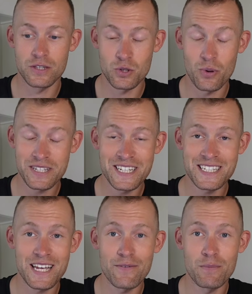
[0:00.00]

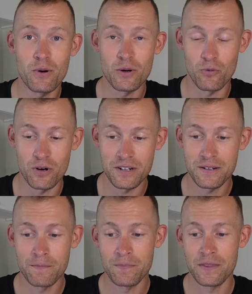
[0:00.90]

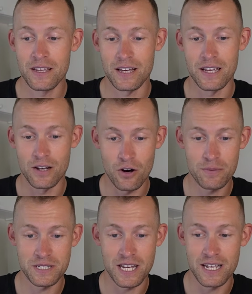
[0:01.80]
27.1 in the
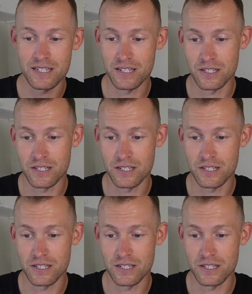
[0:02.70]
urban skates.